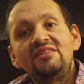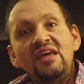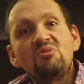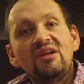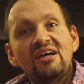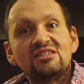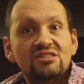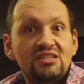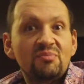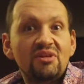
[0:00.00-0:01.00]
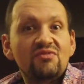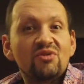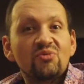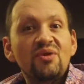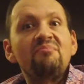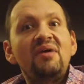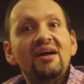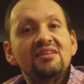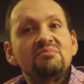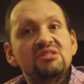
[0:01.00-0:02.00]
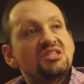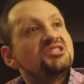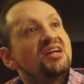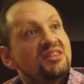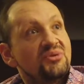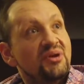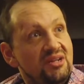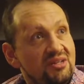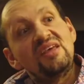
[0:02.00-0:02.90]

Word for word: they would ask typically for a rent back in the position that they're in.